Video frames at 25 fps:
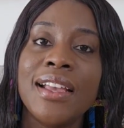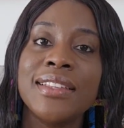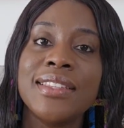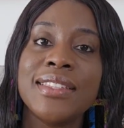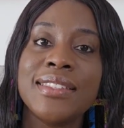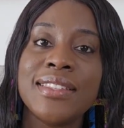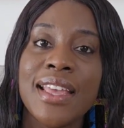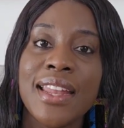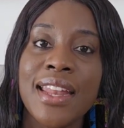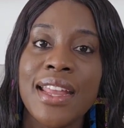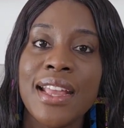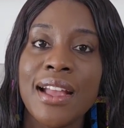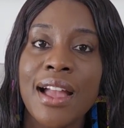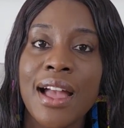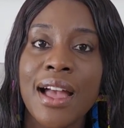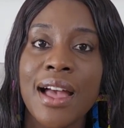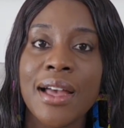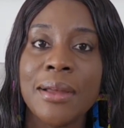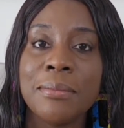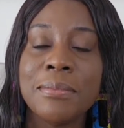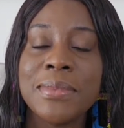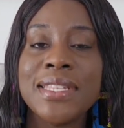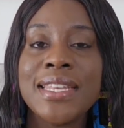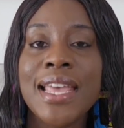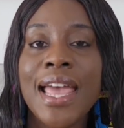setting
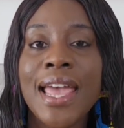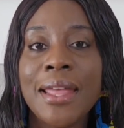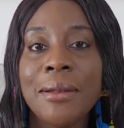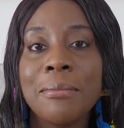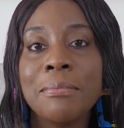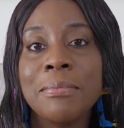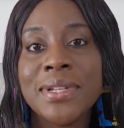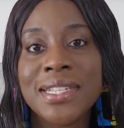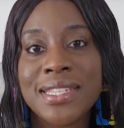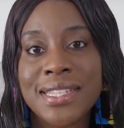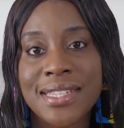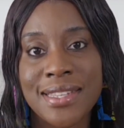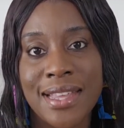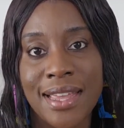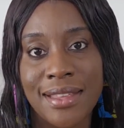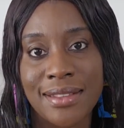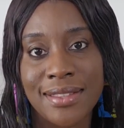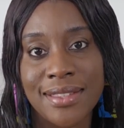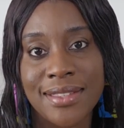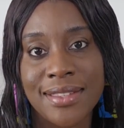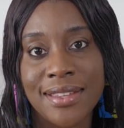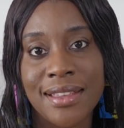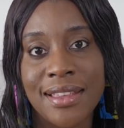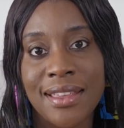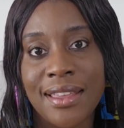up
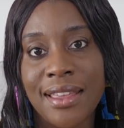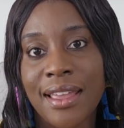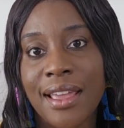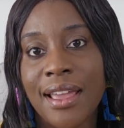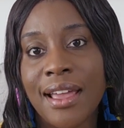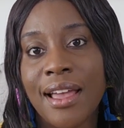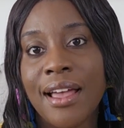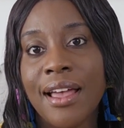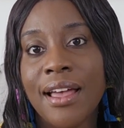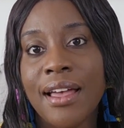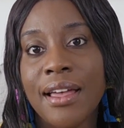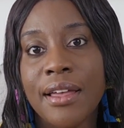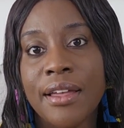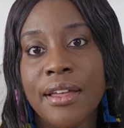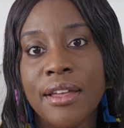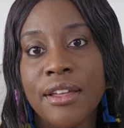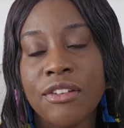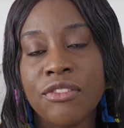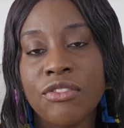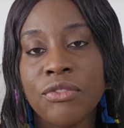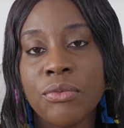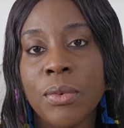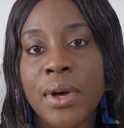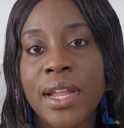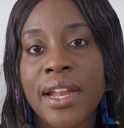10%
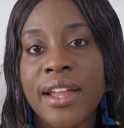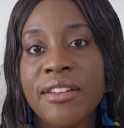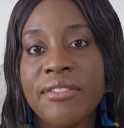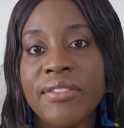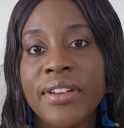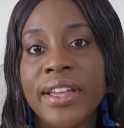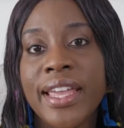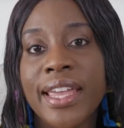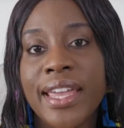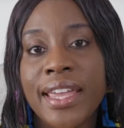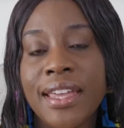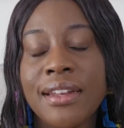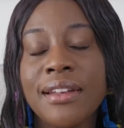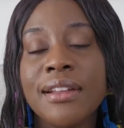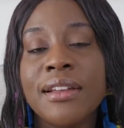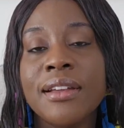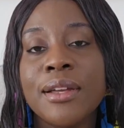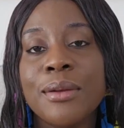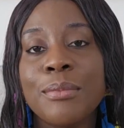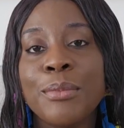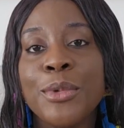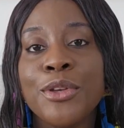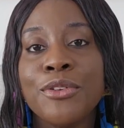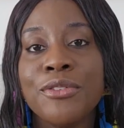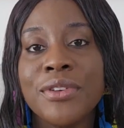of whatever
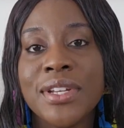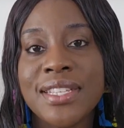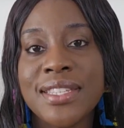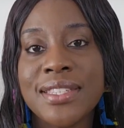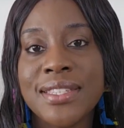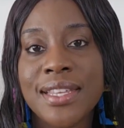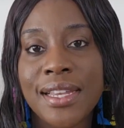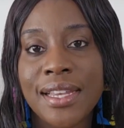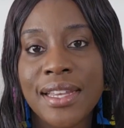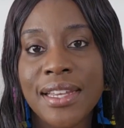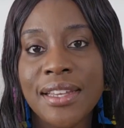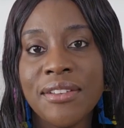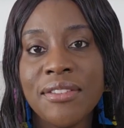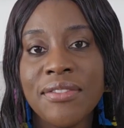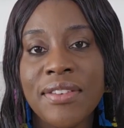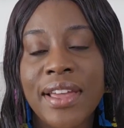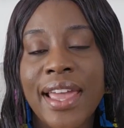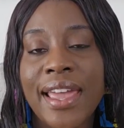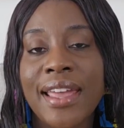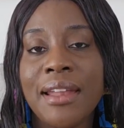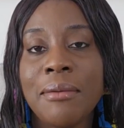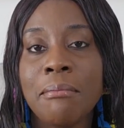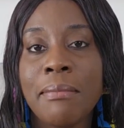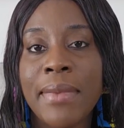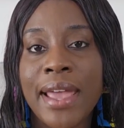income you receive
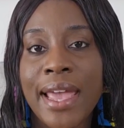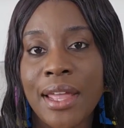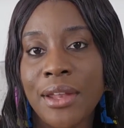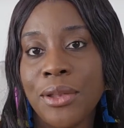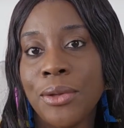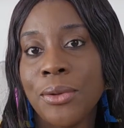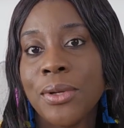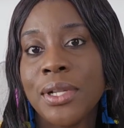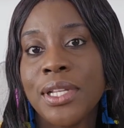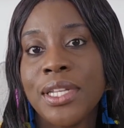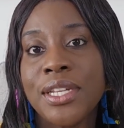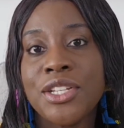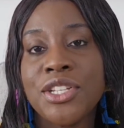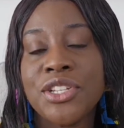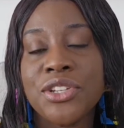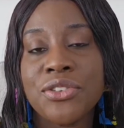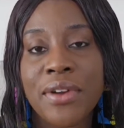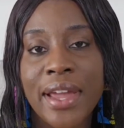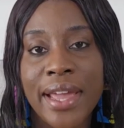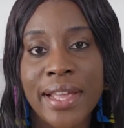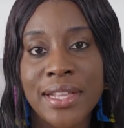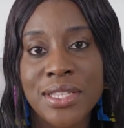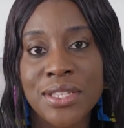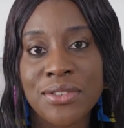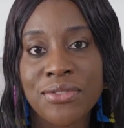and manually
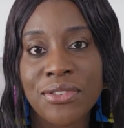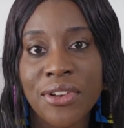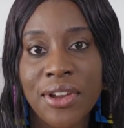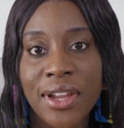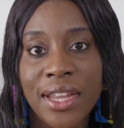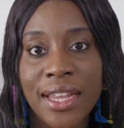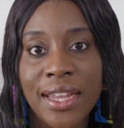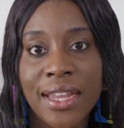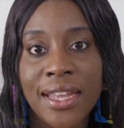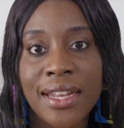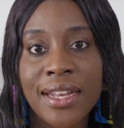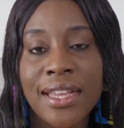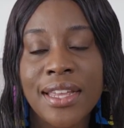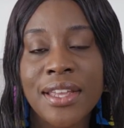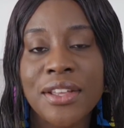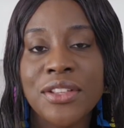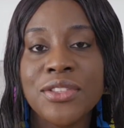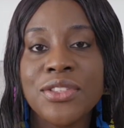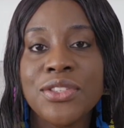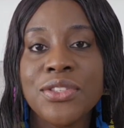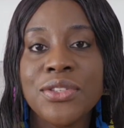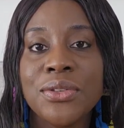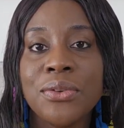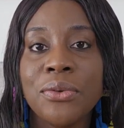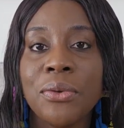transferring it
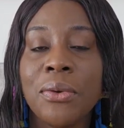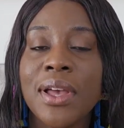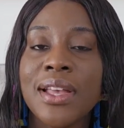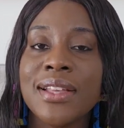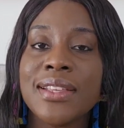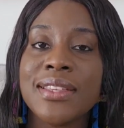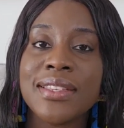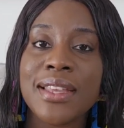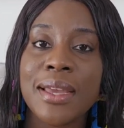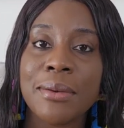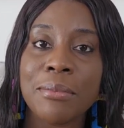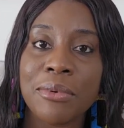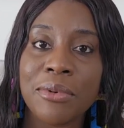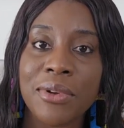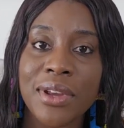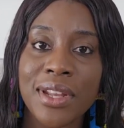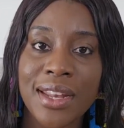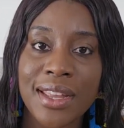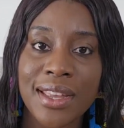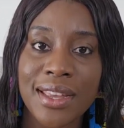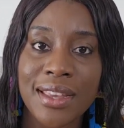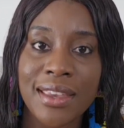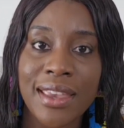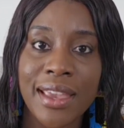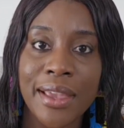into a separate
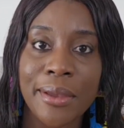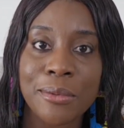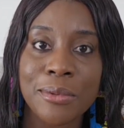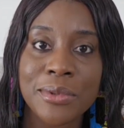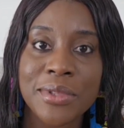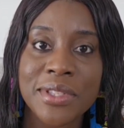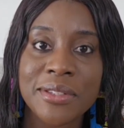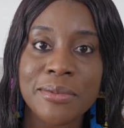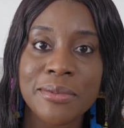account.